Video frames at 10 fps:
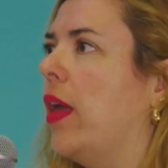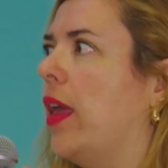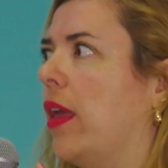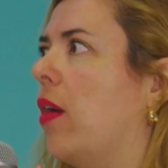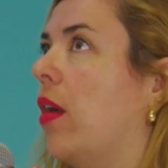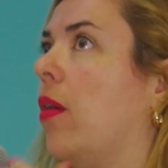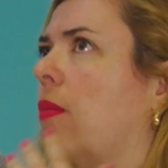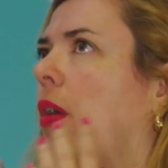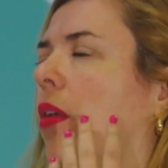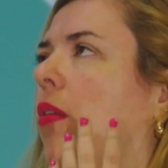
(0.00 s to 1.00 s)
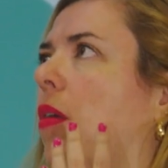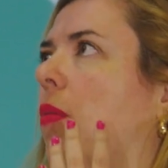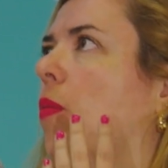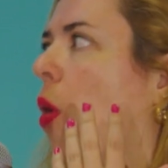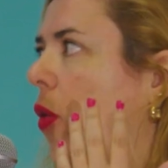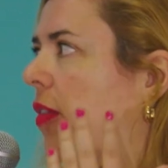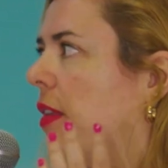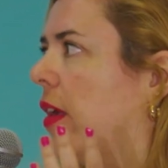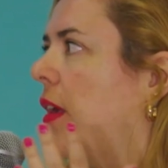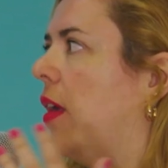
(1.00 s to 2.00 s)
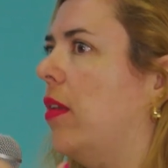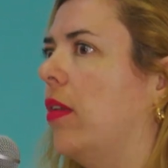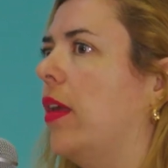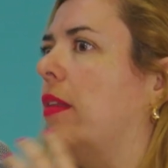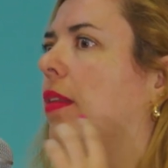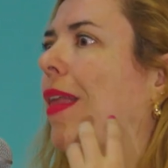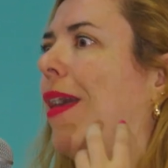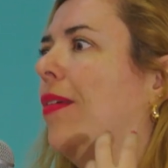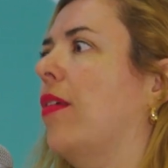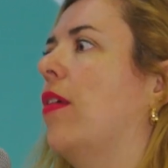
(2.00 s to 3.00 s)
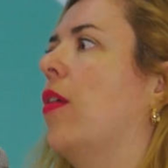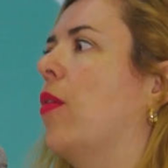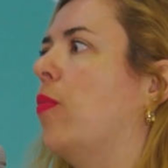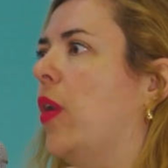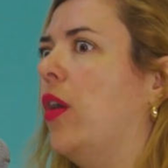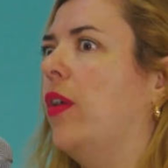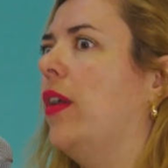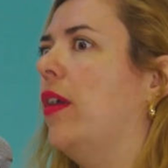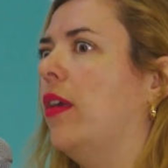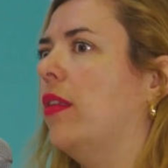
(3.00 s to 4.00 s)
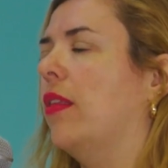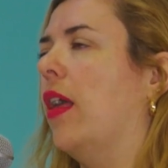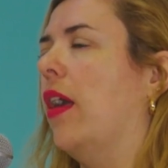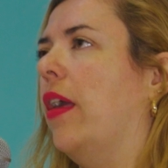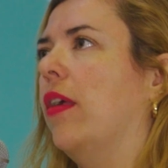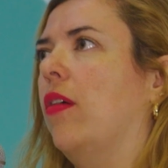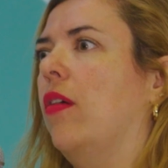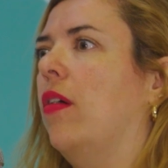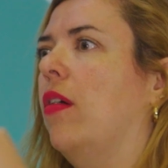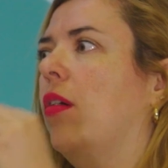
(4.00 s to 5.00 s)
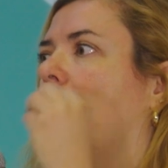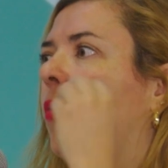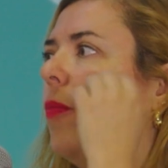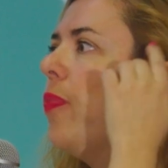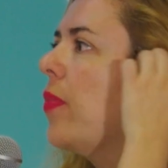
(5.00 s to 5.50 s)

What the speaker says: and mostly in like very like low